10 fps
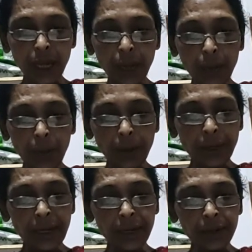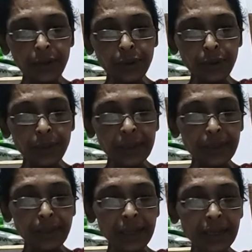What did you do with the
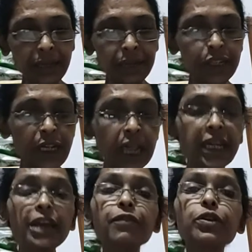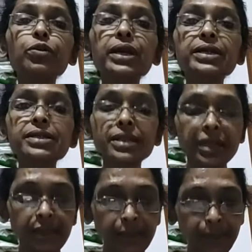money which I gave you
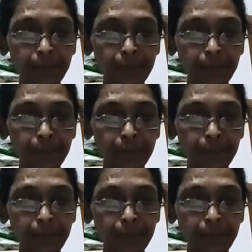yesterday?